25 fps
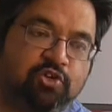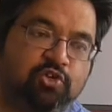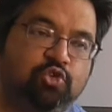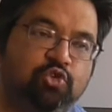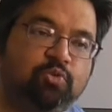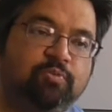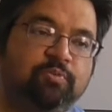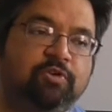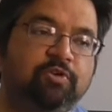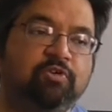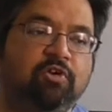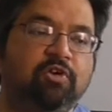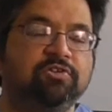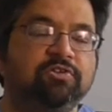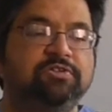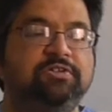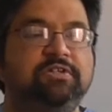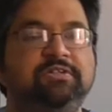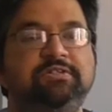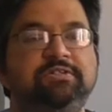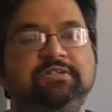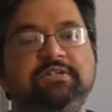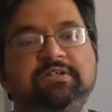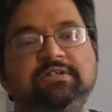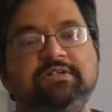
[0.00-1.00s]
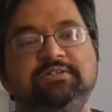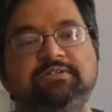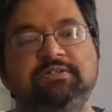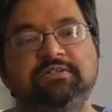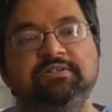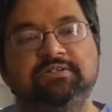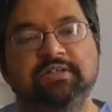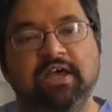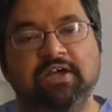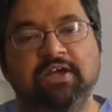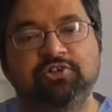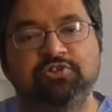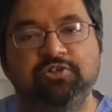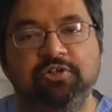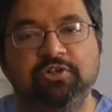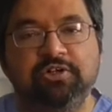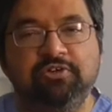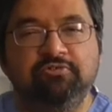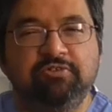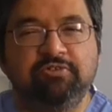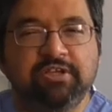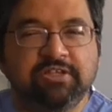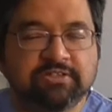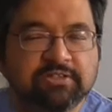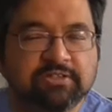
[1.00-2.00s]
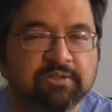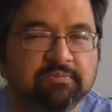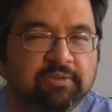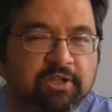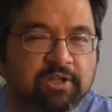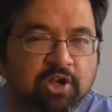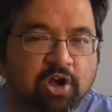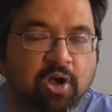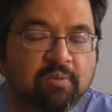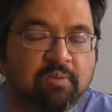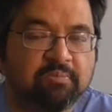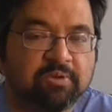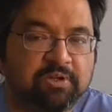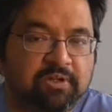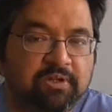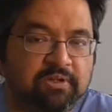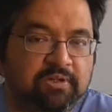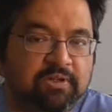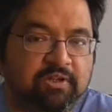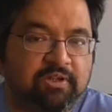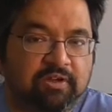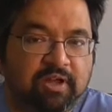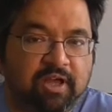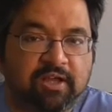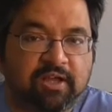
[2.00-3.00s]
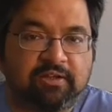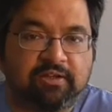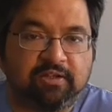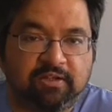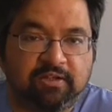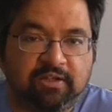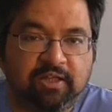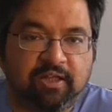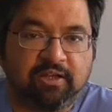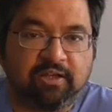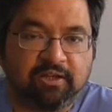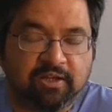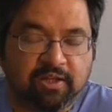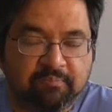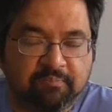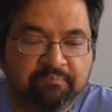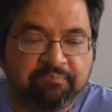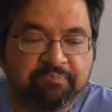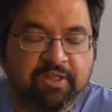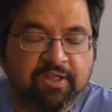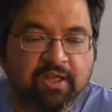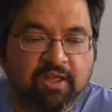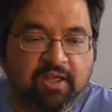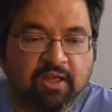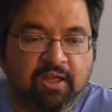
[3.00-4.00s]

Dupuytren's disease is actually reasonably common in the United Kingdom,